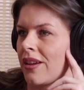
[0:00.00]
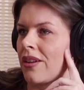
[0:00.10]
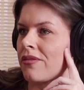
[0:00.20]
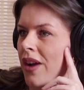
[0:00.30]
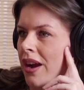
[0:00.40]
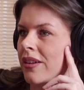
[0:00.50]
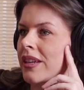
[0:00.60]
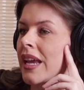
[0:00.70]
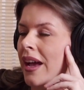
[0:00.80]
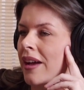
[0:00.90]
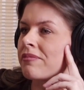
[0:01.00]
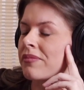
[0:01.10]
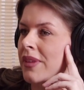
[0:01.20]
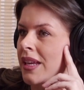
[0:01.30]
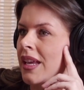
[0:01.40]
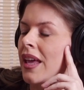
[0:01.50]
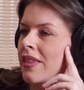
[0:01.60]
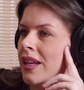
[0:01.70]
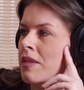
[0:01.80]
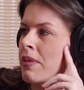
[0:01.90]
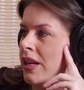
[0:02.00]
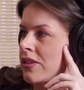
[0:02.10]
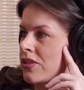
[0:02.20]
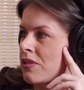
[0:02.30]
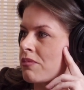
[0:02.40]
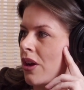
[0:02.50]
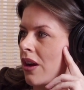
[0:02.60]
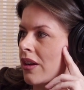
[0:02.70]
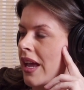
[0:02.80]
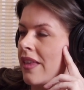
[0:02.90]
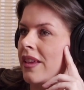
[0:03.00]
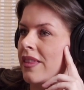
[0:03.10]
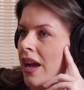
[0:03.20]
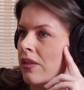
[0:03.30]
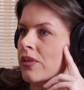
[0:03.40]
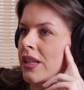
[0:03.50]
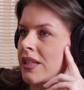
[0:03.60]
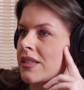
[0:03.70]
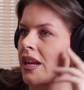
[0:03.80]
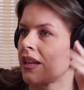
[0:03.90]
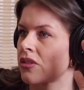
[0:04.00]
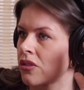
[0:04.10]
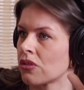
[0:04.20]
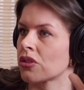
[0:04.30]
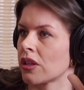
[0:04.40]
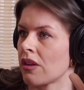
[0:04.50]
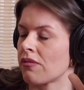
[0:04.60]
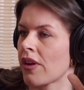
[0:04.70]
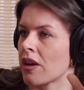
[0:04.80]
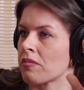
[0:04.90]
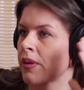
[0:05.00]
on fire. Yeah. And then I painted Snoop Dogg, and then that really set it socially on fire.